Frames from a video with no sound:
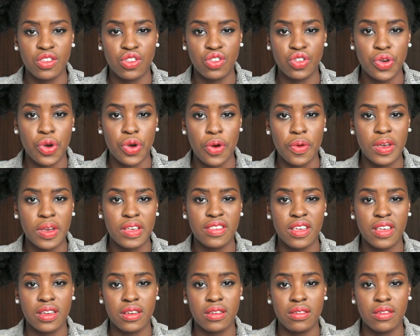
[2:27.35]
stories
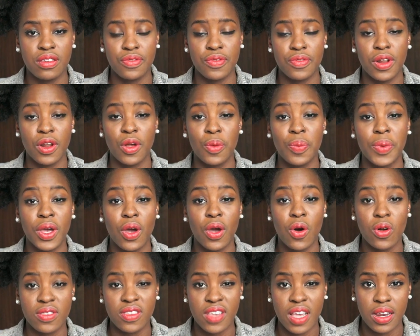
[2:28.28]
and developing
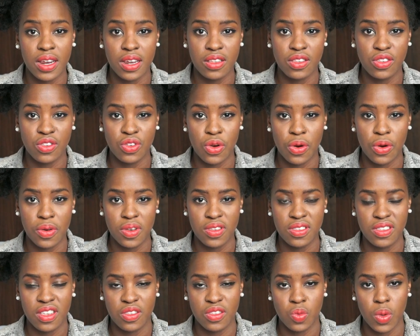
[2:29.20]
alternate
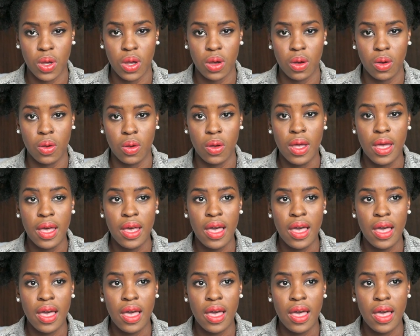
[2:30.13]
stories as well,